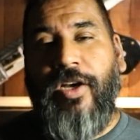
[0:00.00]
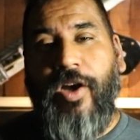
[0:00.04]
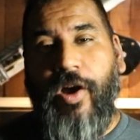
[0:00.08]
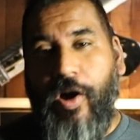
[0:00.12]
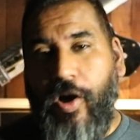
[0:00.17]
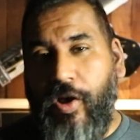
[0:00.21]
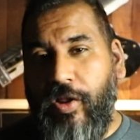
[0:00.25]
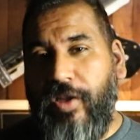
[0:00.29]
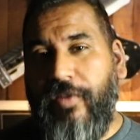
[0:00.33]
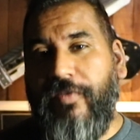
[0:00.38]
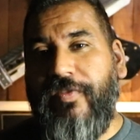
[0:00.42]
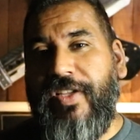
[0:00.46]

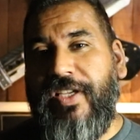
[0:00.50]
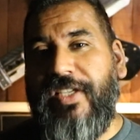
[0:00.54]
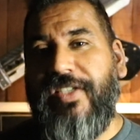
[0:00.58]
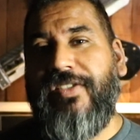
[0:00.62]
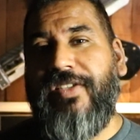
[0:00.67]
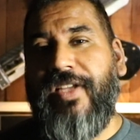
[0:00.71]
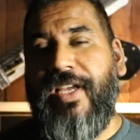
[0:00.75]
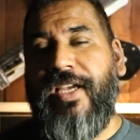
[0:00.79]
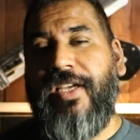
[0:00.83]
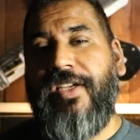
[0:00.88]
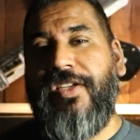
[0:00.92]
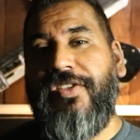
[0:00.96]
All of these
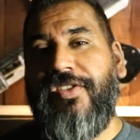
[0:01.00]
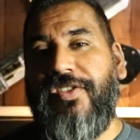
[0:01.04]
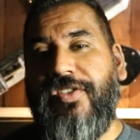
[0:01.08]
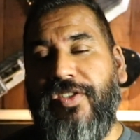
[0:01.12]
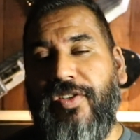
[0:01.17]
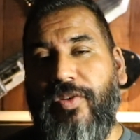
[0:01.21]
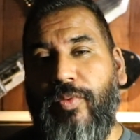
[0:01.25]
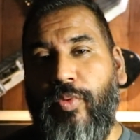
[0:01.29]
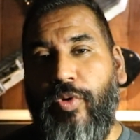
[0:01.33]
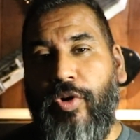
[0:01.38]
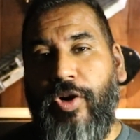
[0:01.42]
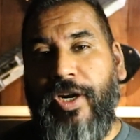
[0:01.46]
things
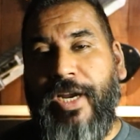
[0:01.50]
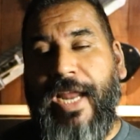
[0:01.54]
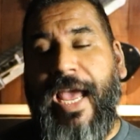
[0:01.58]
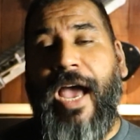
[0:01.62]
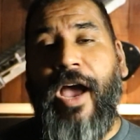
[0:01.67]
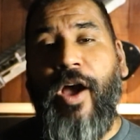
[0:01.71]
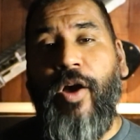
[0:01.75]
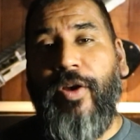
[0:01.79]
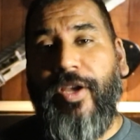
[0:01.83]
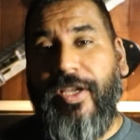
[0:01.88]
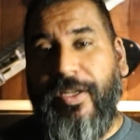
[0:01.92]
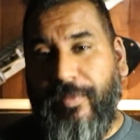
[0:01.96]
were
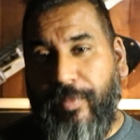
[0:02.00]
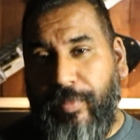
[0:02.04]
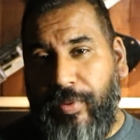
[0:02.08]
now in